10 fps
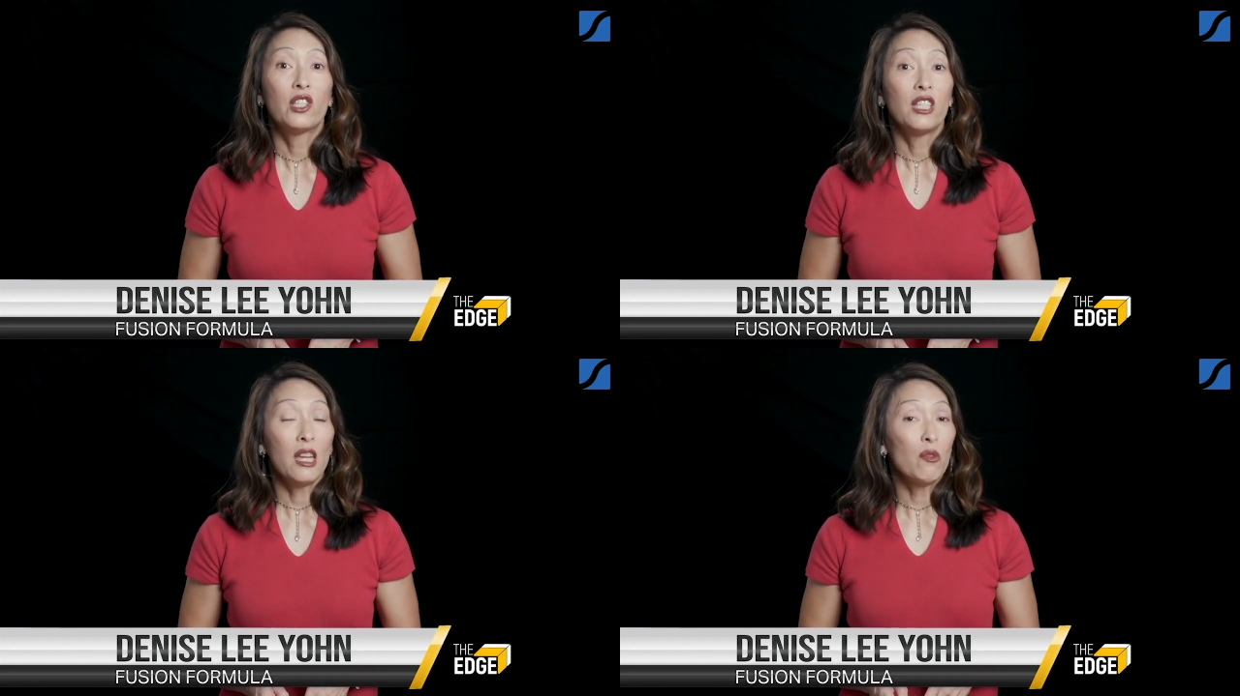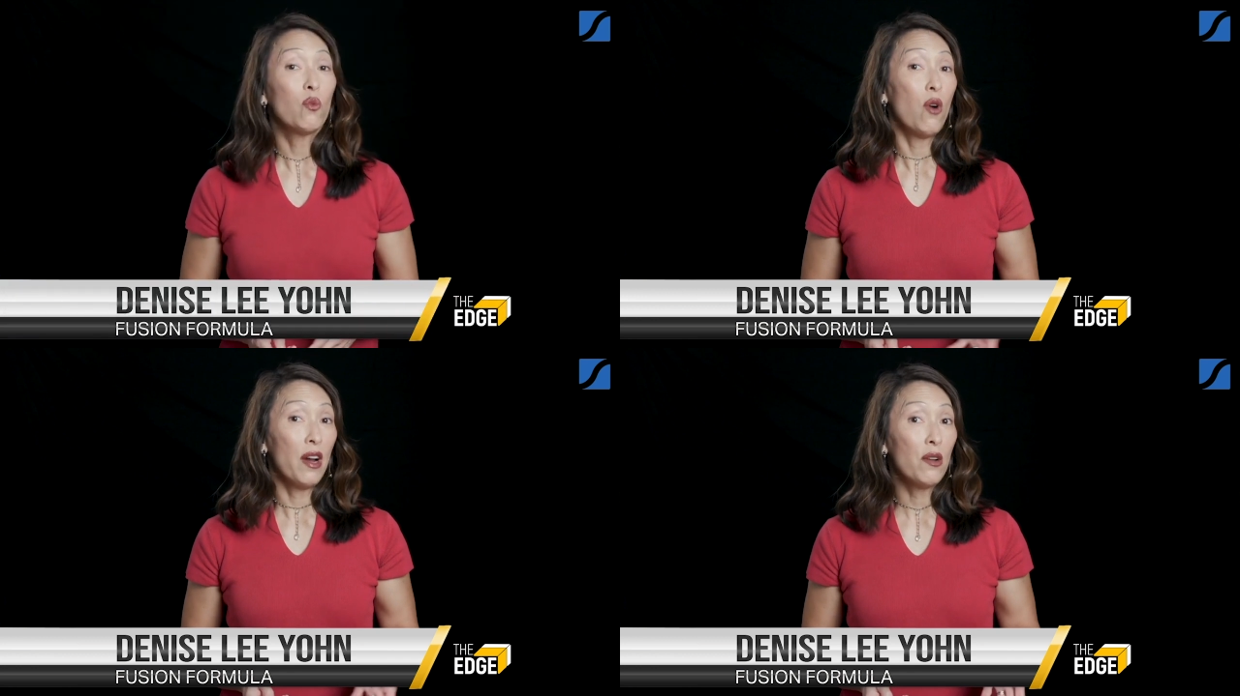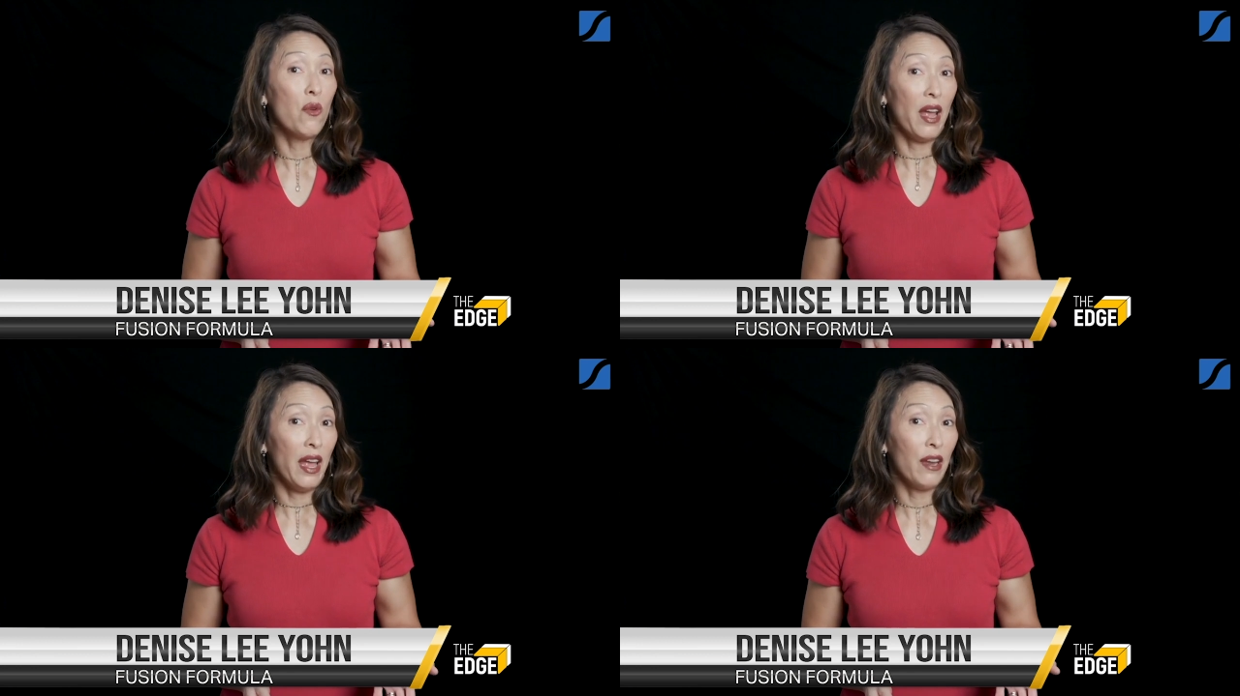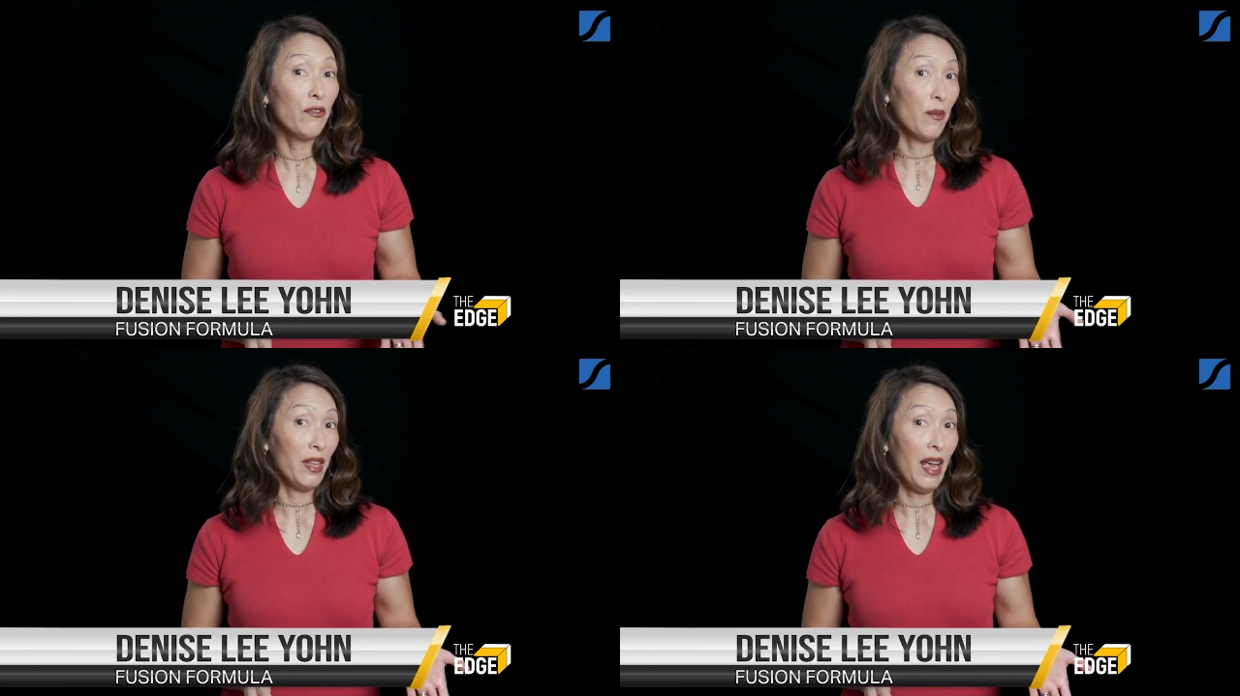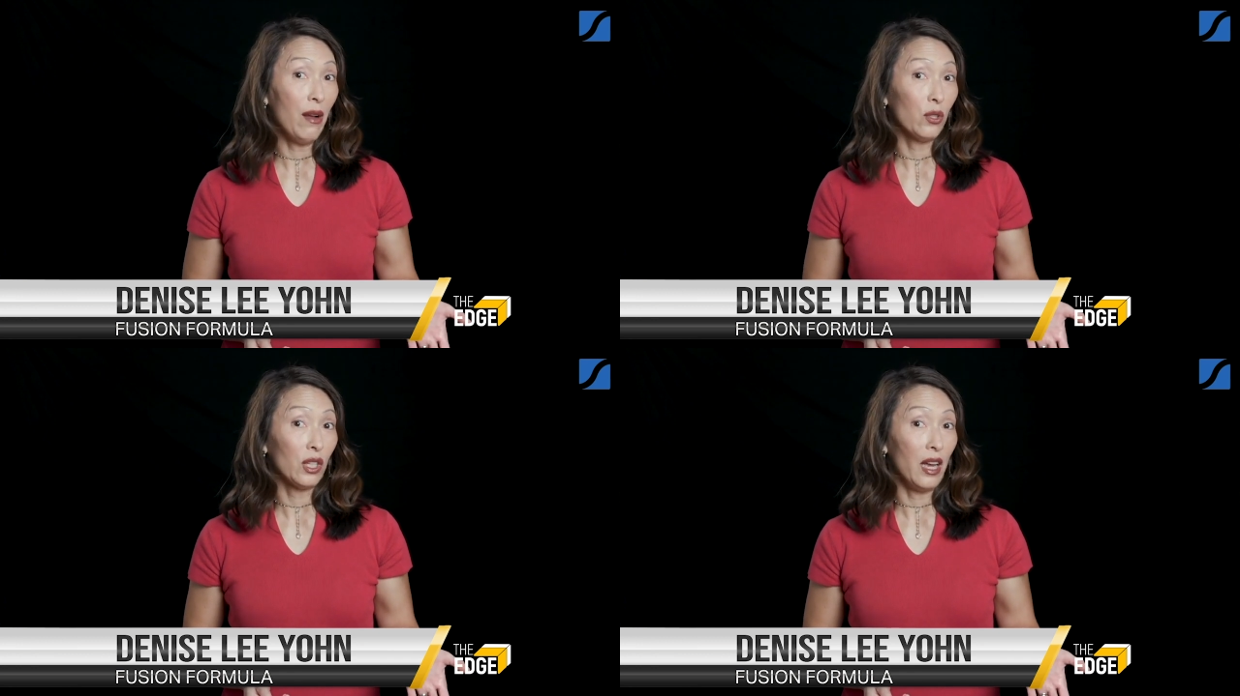seemed one way from the
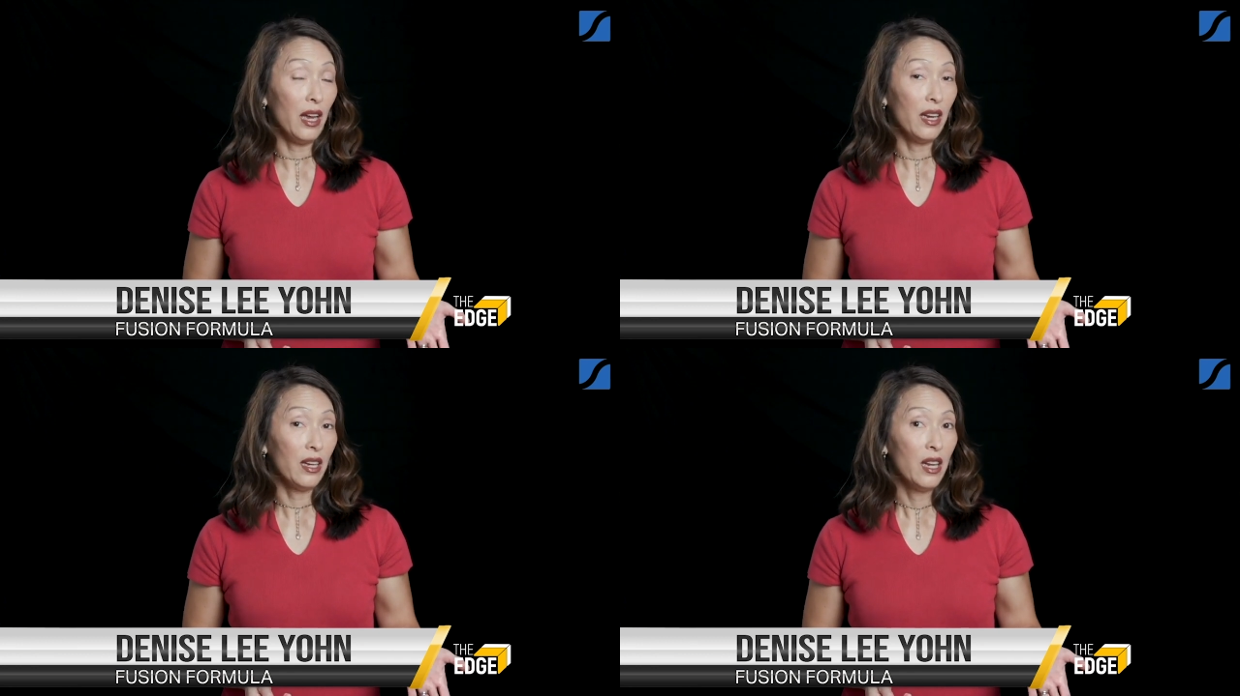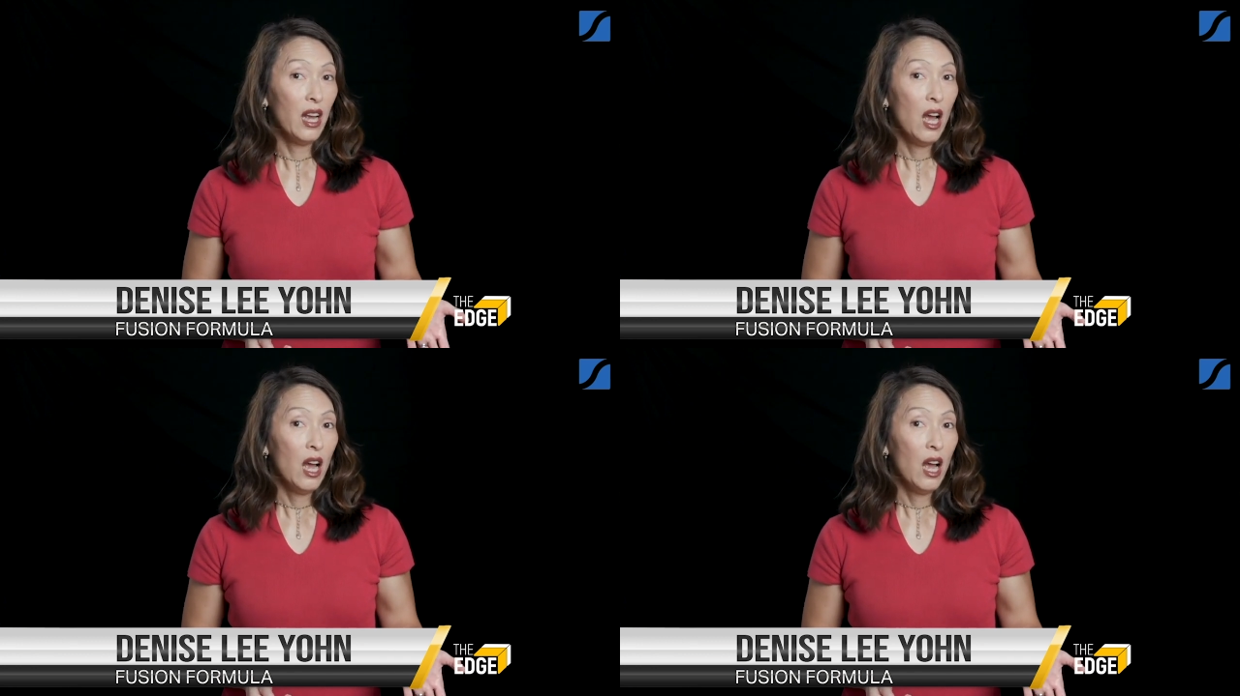outside,